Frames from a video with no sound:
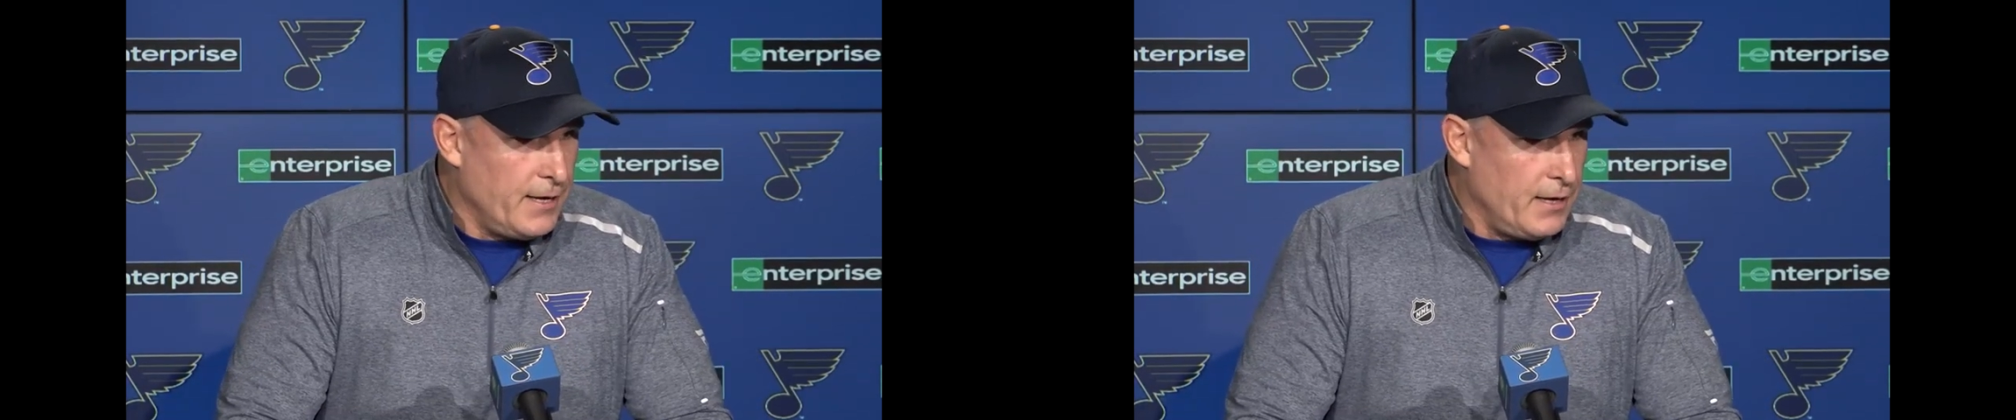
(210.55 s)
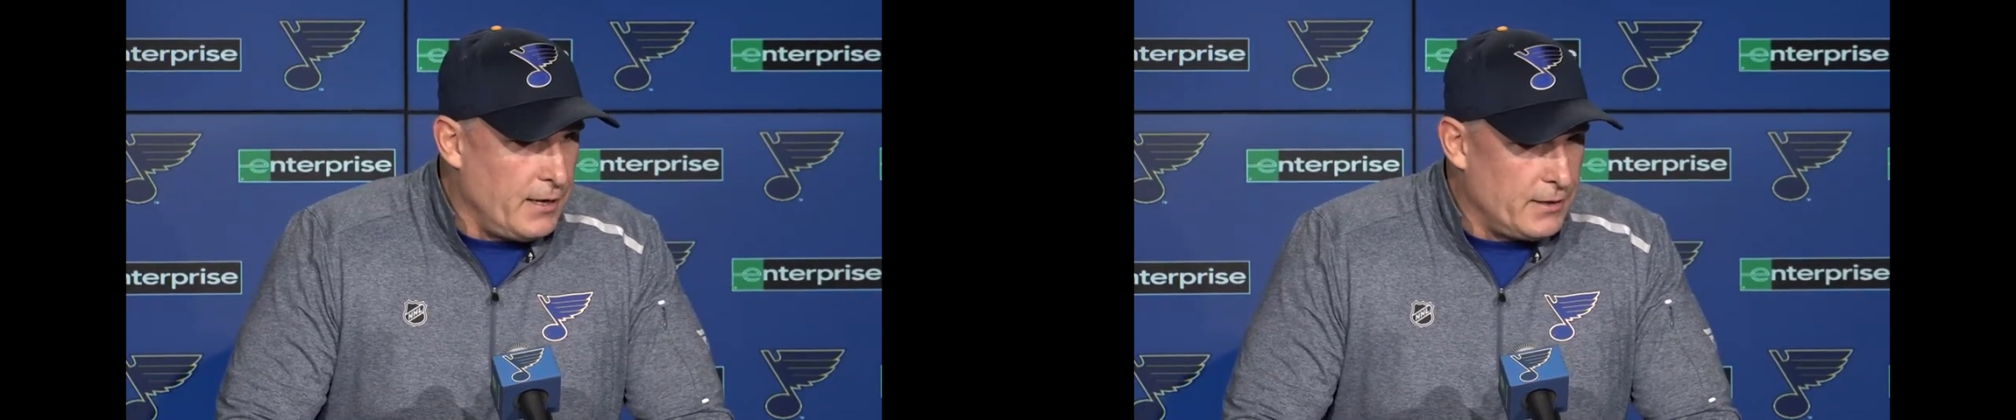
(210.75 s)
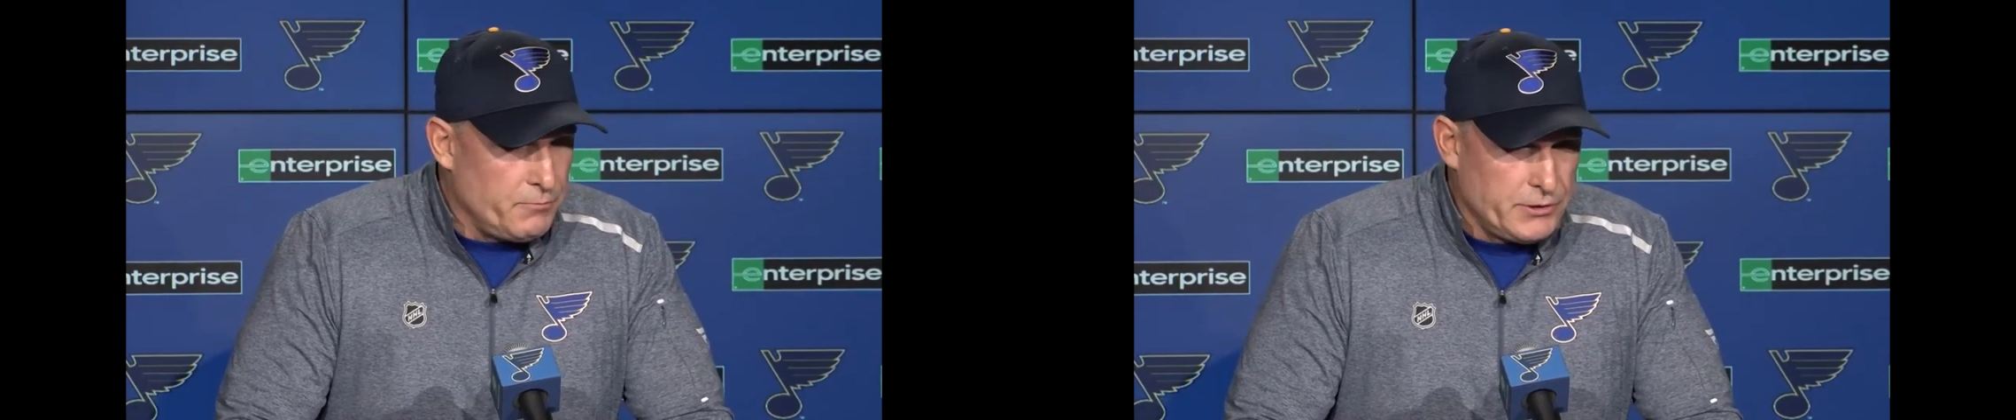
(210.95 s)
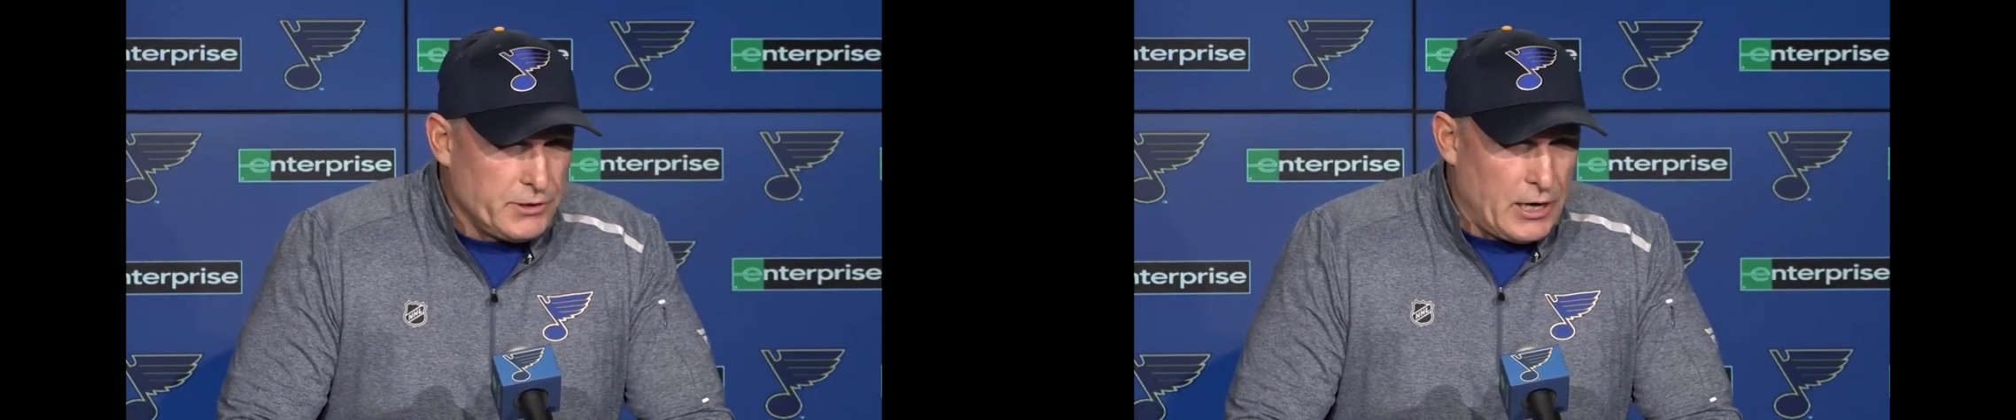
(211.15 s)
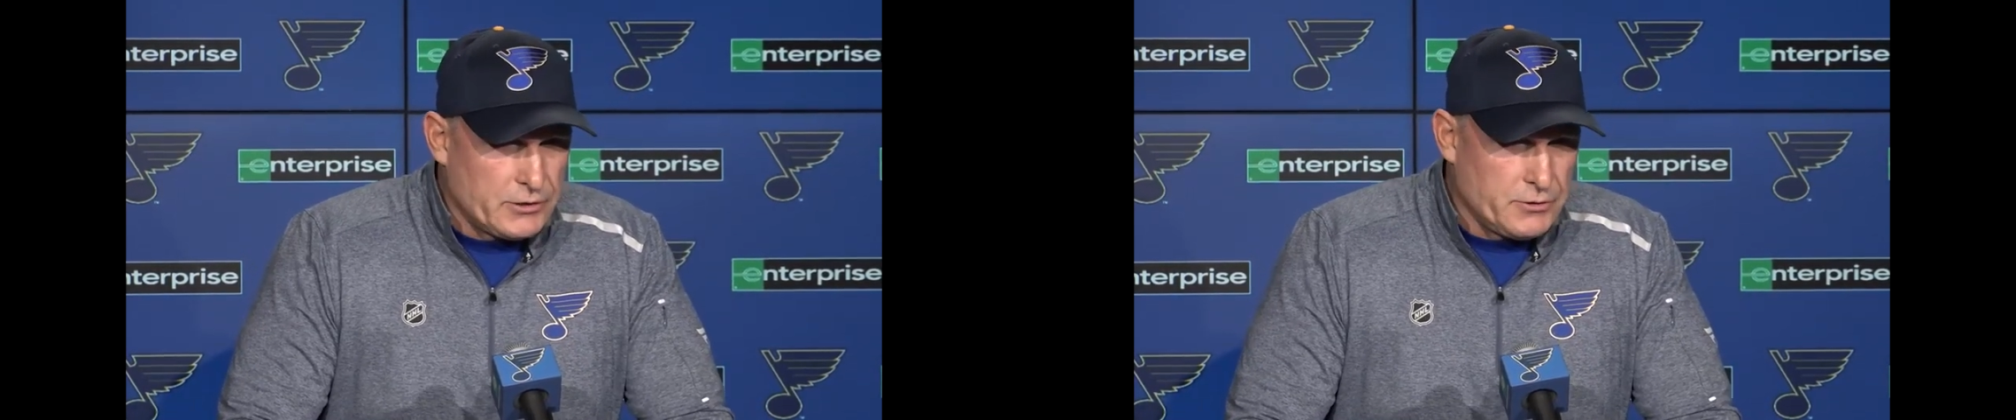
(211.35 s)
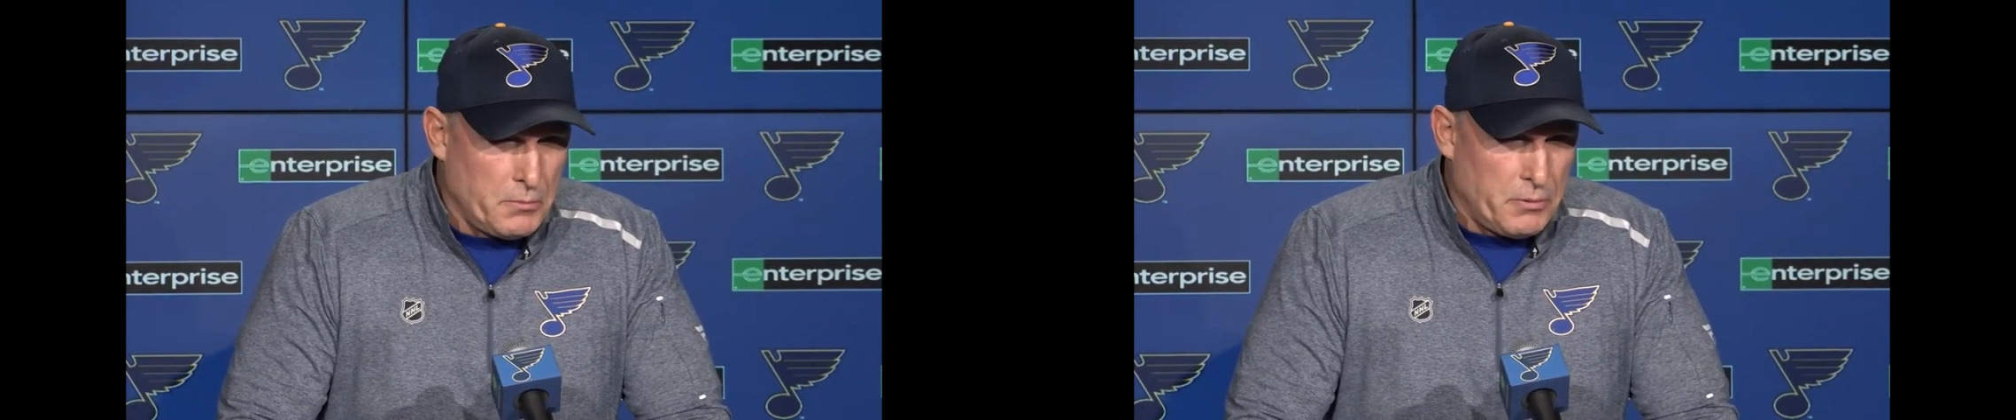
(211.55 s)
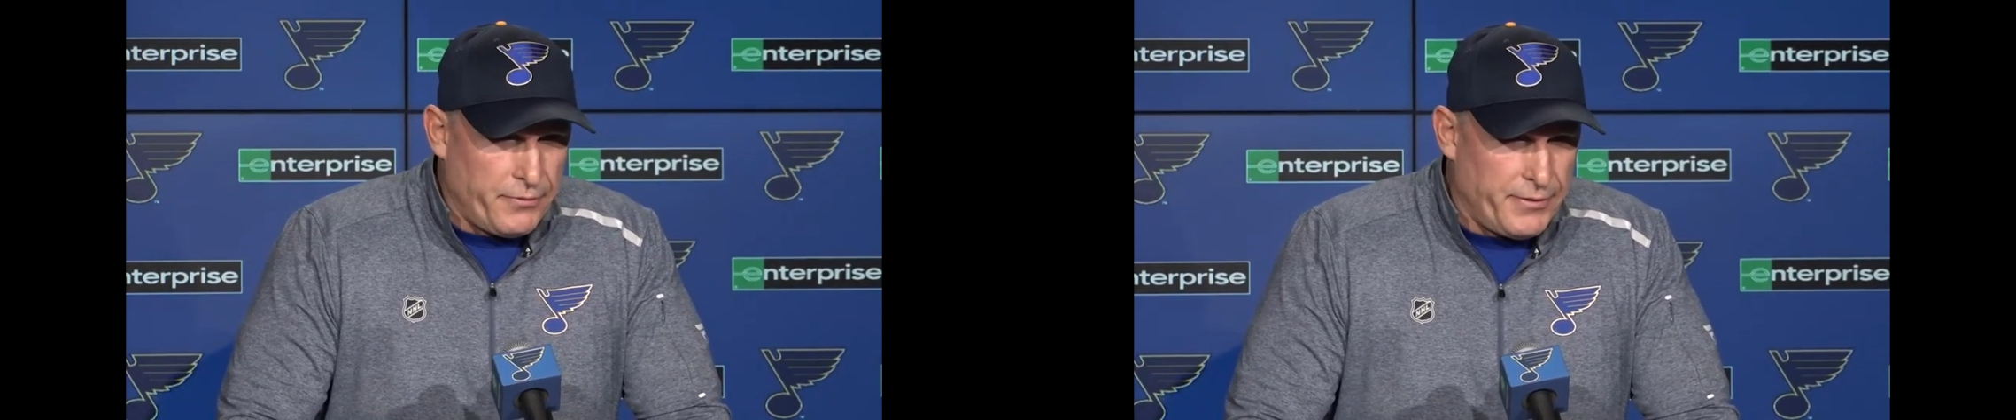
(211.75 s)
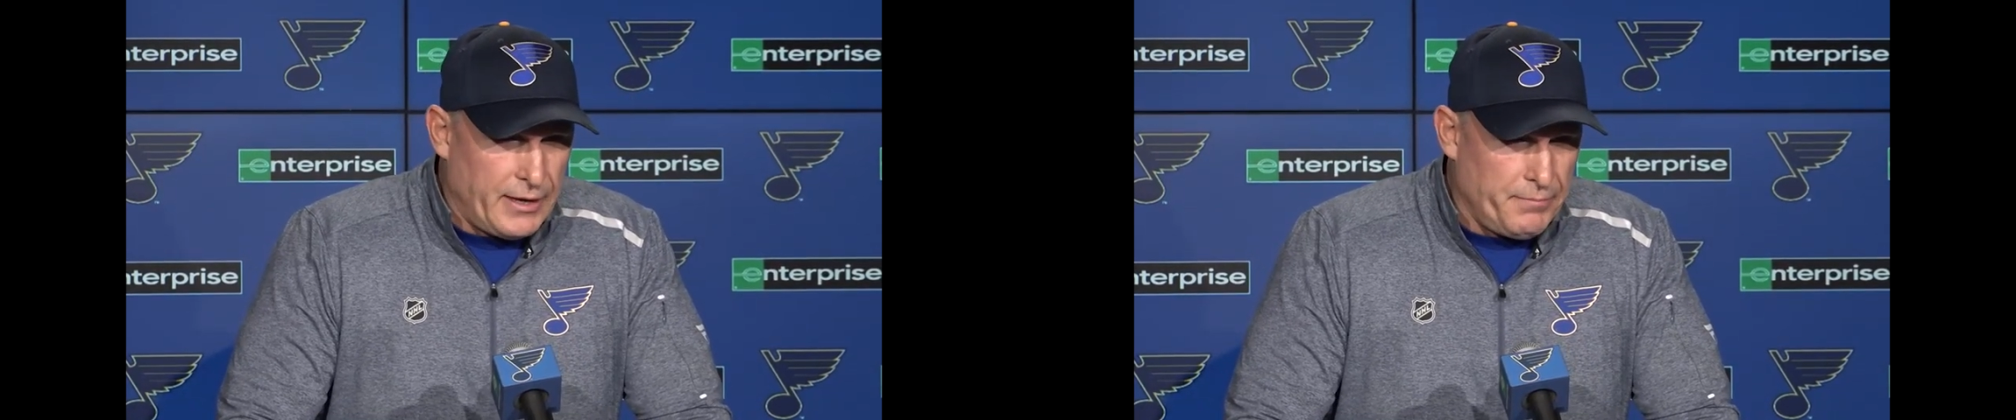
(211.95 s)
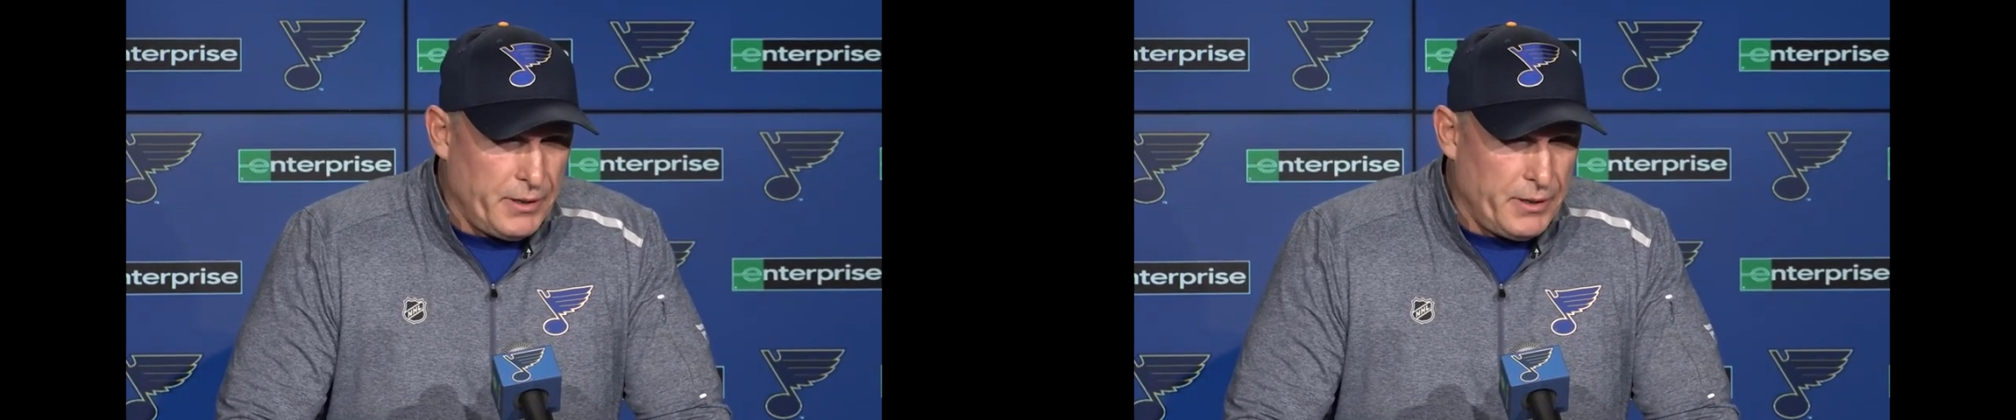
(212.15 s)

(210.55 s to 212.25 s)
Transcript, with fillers: Uh, we talked to him about that,